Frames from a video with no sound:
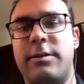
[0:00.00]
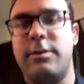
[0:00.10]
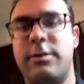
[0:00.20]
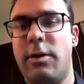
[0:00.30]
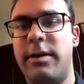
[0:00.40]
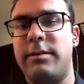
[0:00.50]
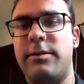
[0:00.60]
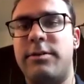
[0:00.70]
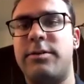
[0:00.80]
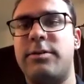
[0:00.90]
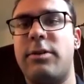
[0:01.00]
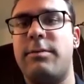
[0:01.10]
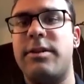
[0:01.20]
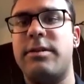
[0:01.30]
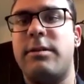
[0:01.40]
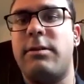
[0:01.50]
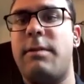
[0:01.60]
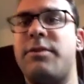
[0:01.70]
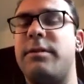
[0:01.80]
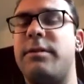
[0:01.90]
are going. There's so much
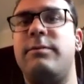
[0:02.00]
corruption.